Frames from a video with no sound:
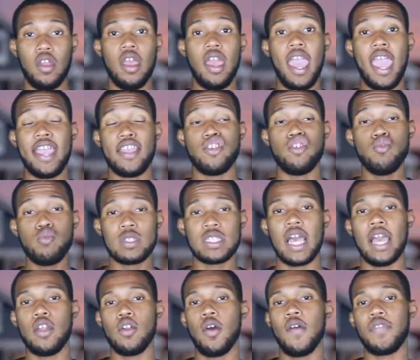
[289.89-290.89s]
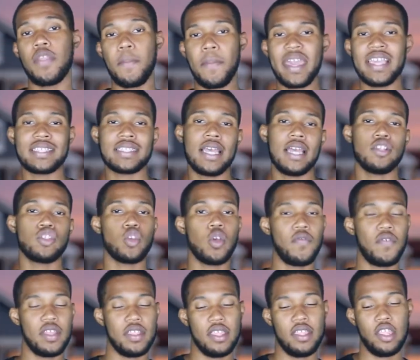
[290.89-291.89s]
And you sign off, the bank signs
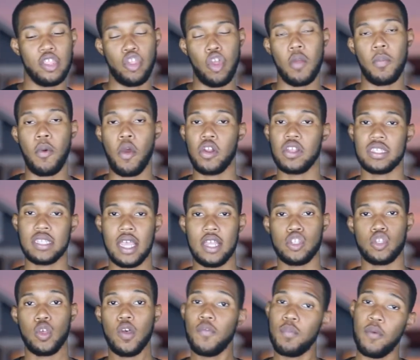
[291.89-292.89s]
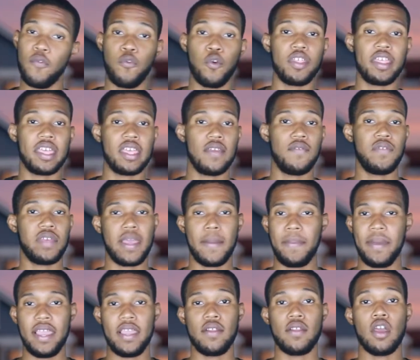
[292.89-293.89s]
off, and then the third party signs off before they can even get
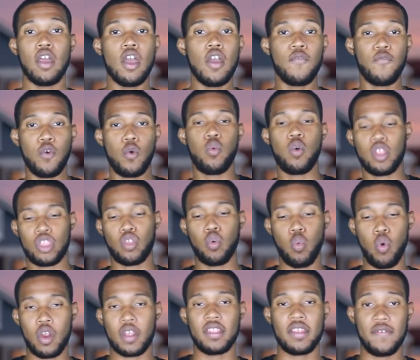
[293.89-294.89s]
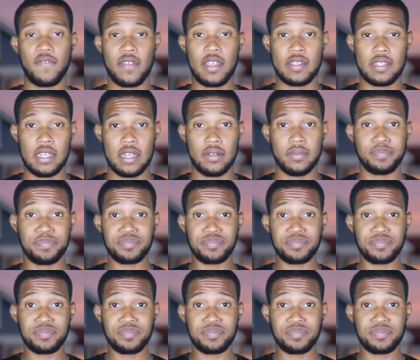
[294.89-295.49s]
paid for what the work that they've done.